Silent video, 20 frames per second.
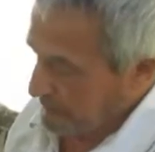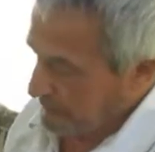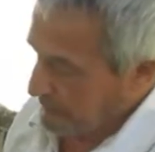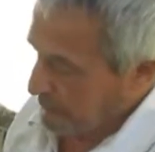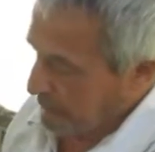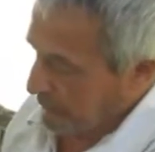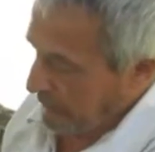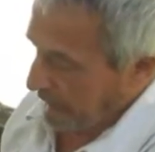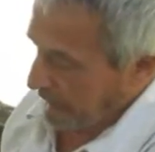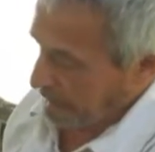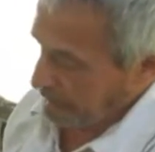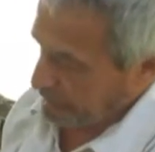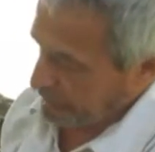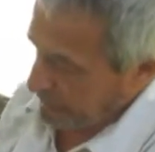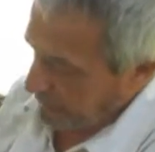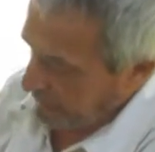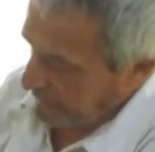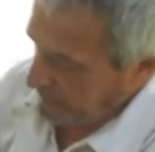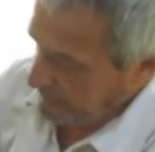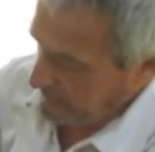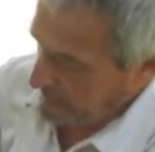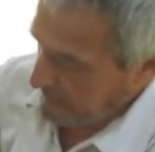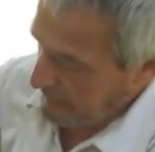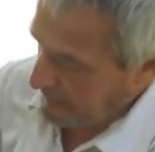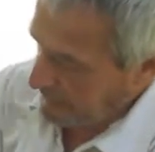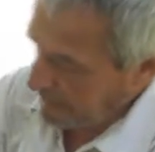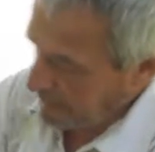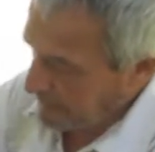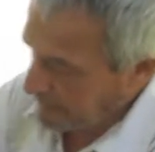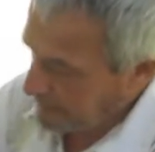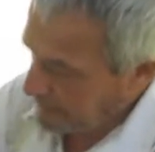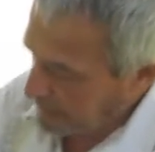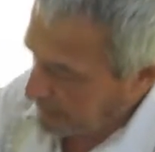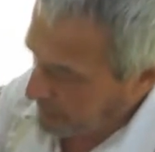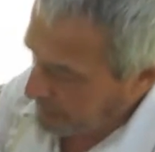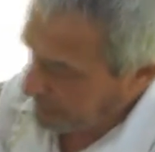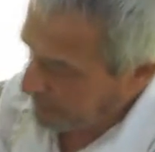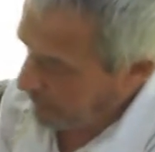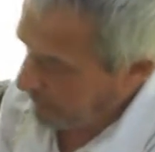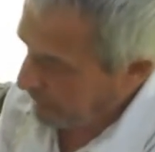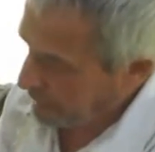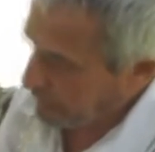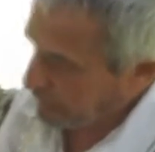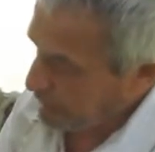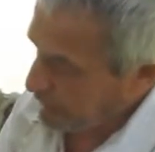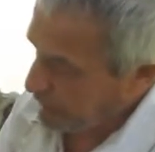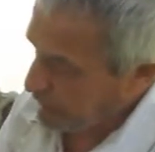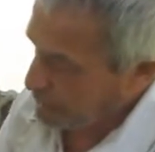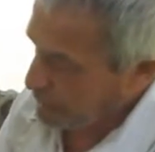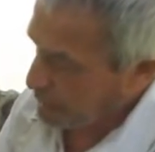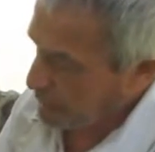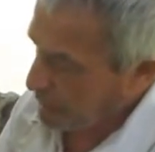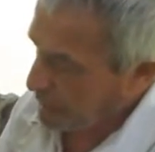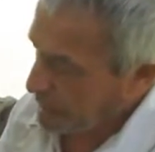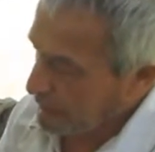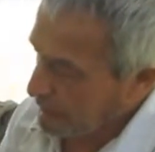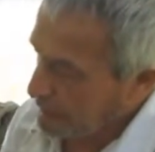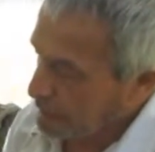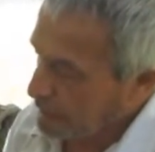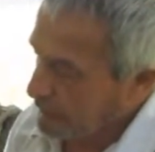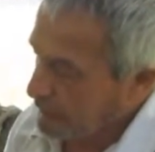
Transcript: compress. You need to be able to compress these woods.